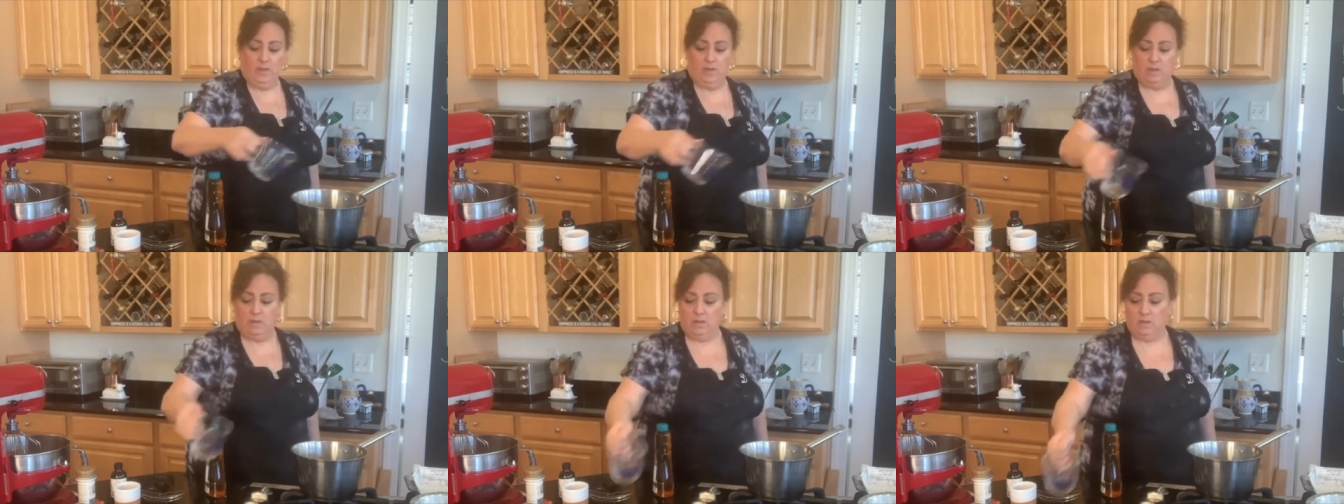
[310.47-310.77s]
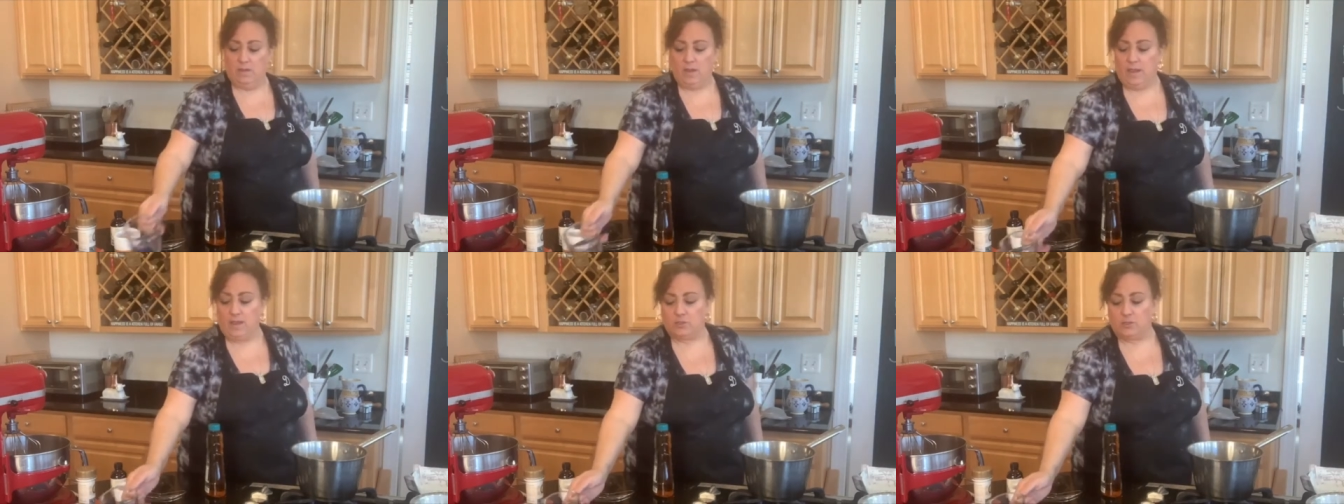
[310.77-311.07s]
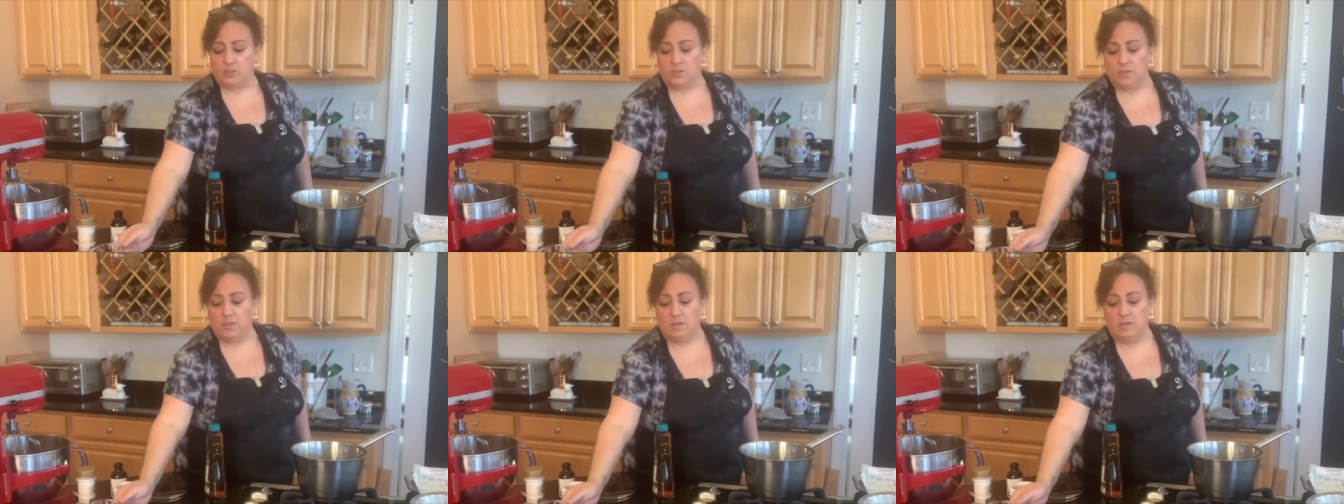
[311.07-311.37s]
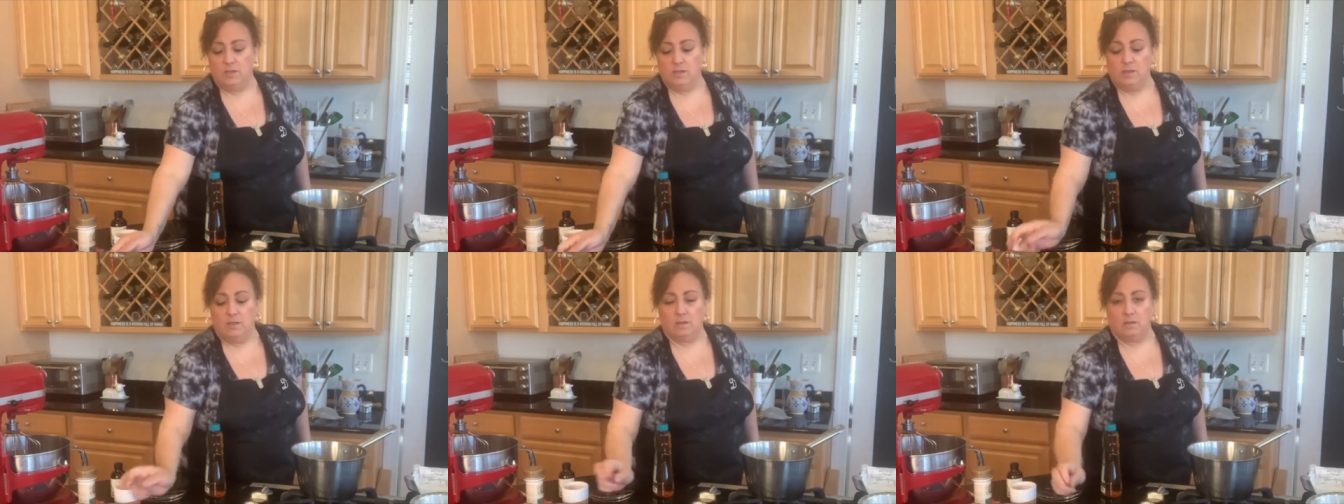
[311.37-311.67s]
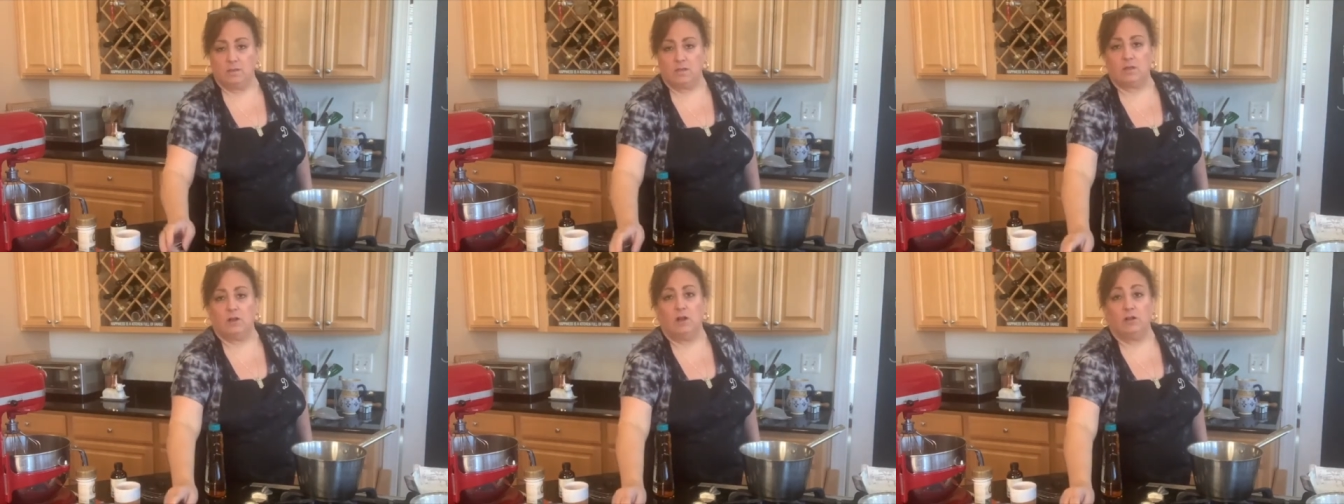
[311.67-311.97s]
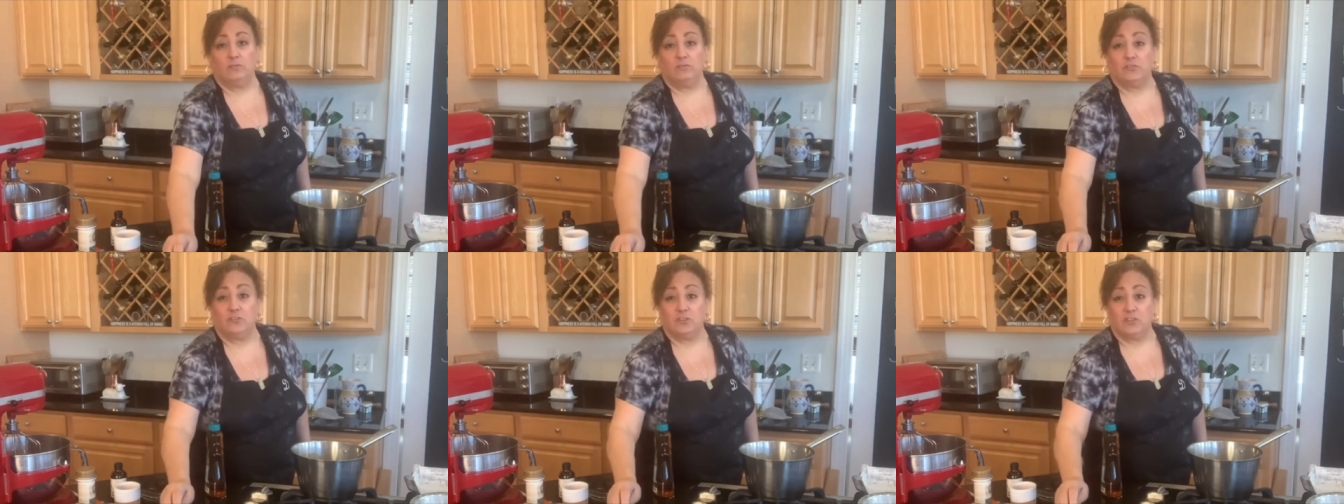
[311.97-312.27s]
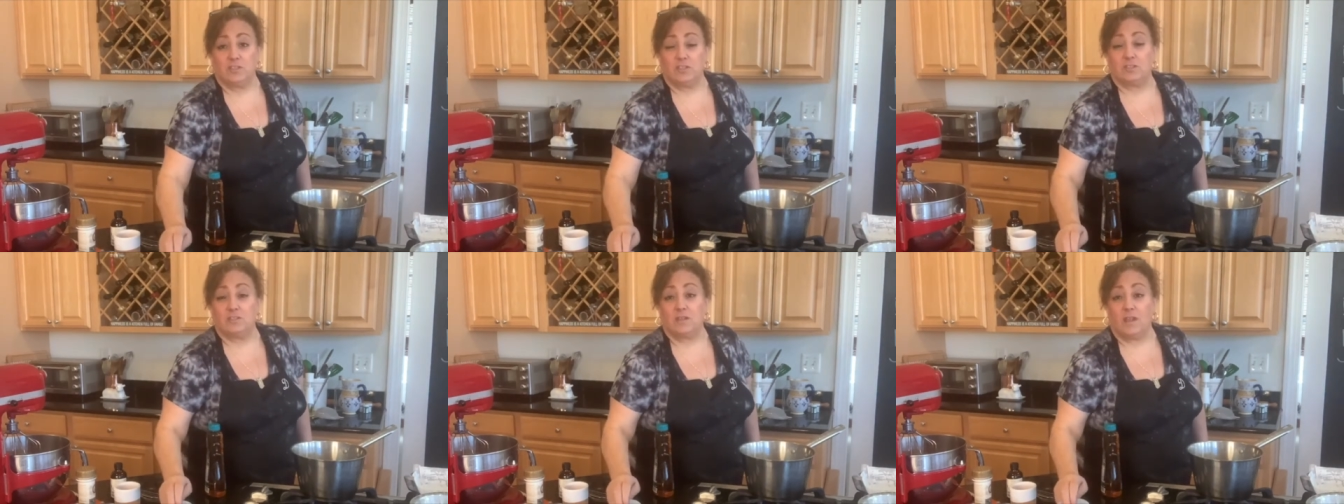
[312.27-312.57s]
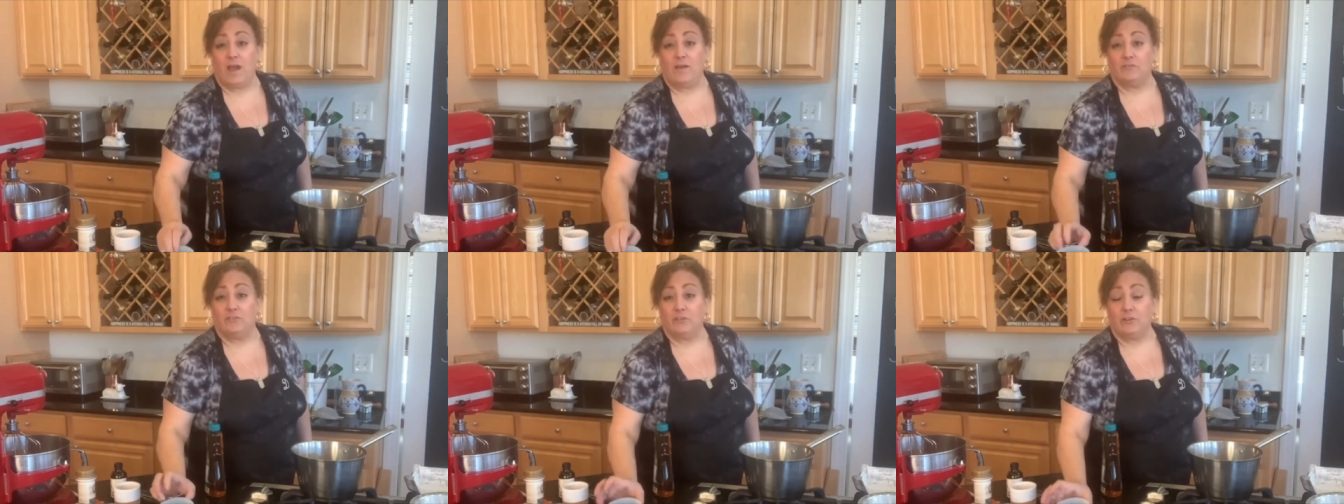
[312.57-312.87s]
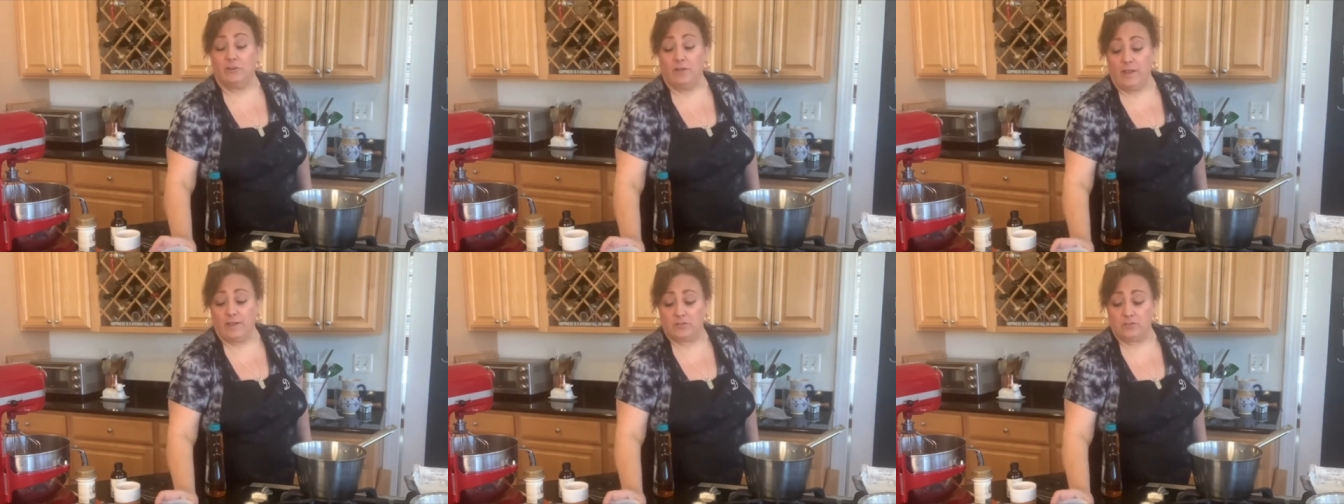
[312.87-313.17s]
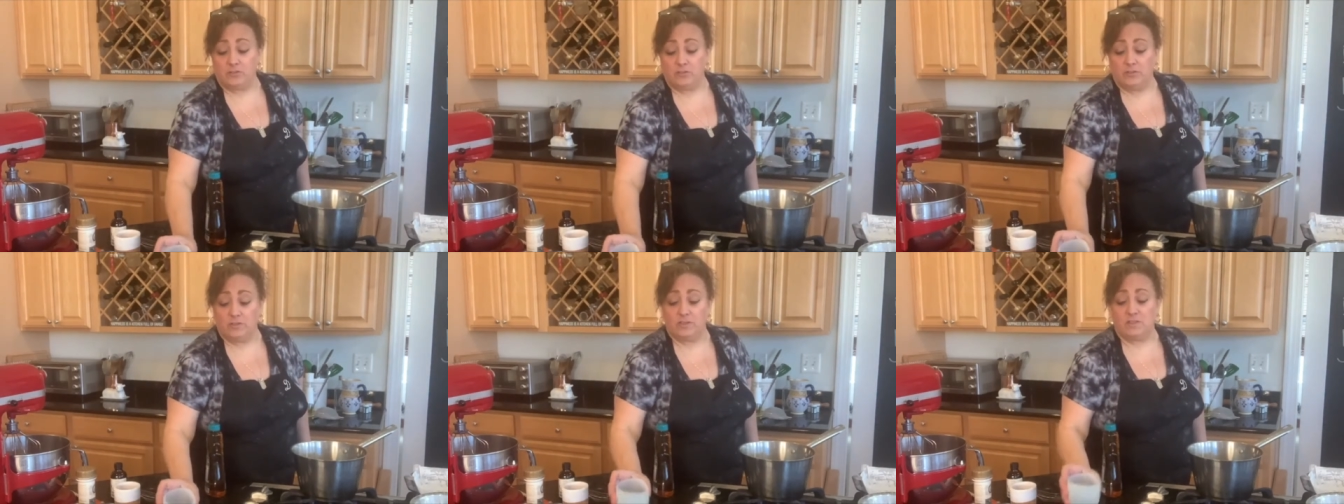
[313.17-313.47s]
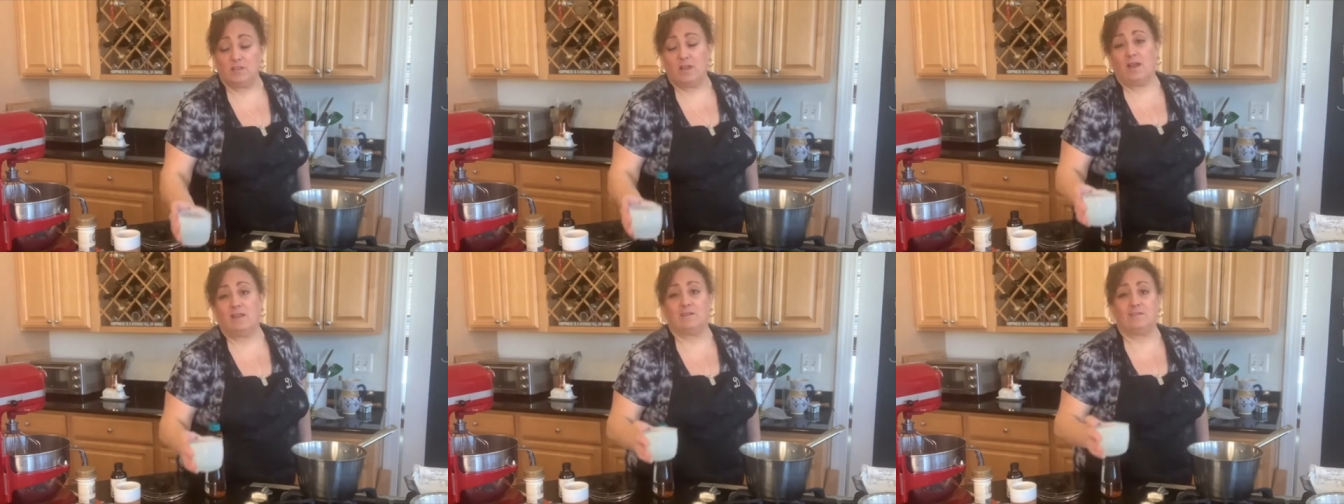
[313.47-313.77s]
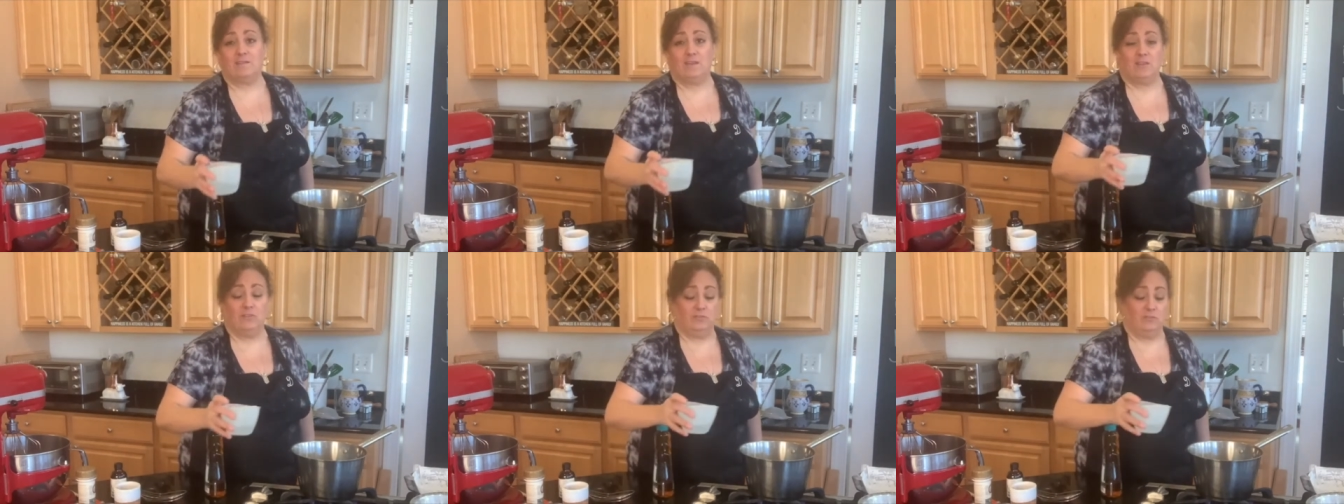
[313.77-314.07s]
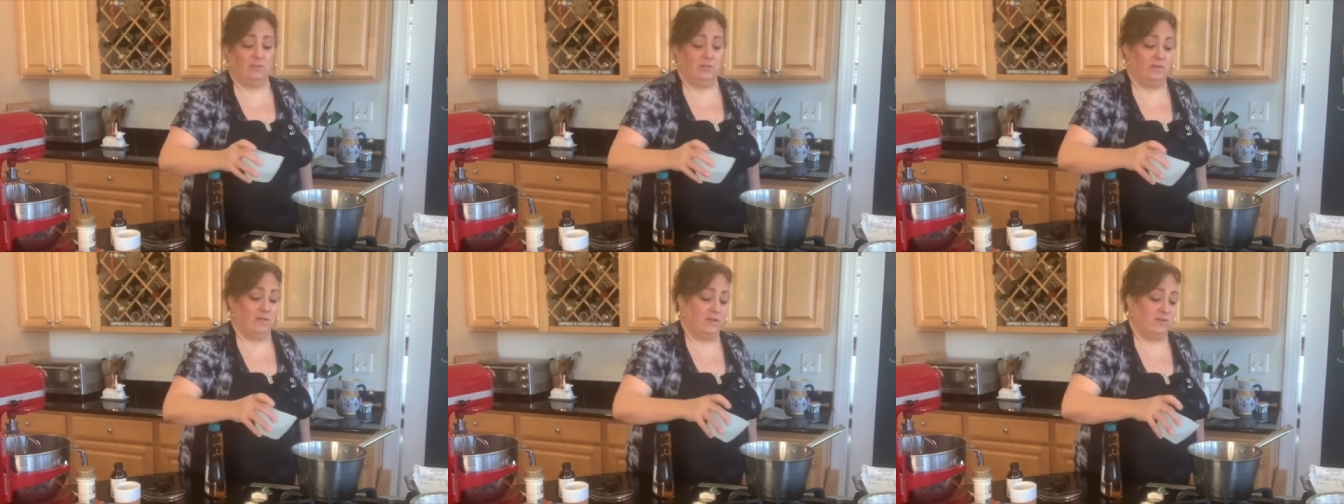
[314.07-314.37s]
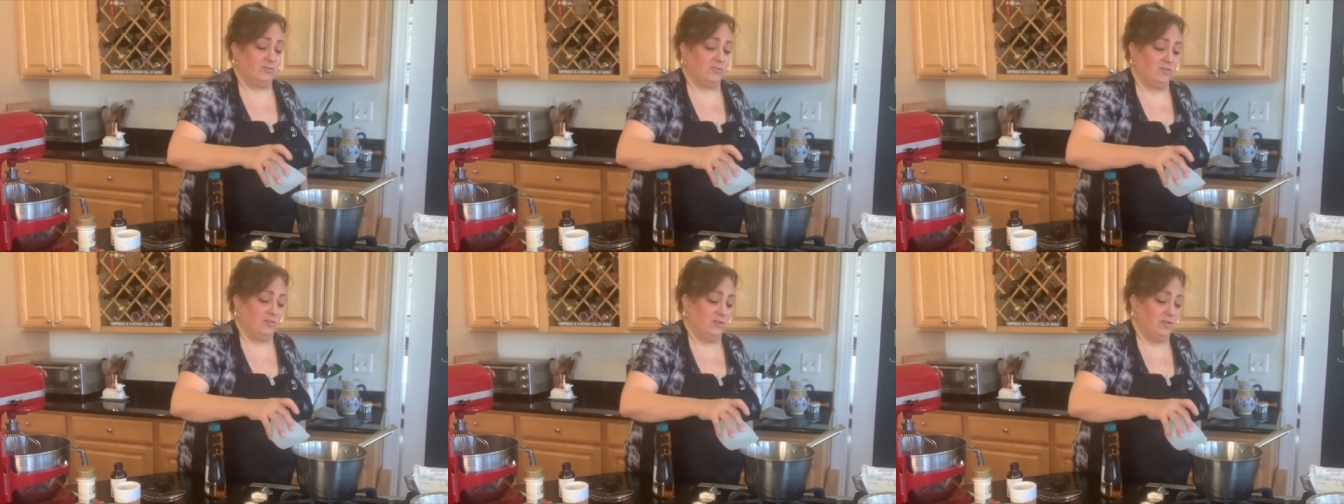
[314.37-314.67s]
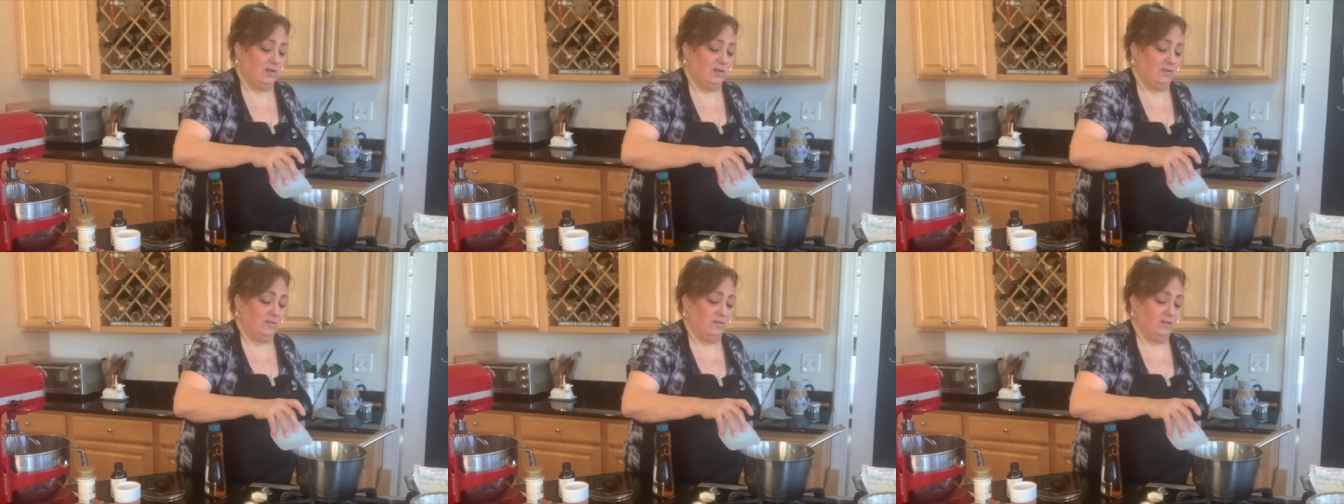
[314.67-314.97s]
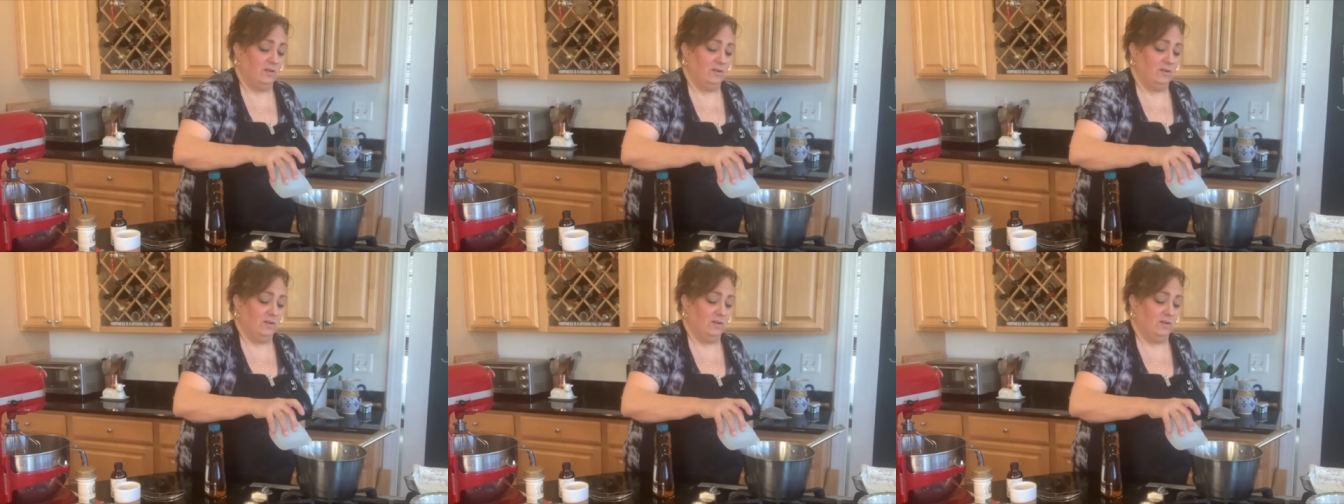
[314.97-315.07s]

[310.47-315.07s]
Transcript: And actually, it called for just to have a little extra on the side, because I threw a little extra in there.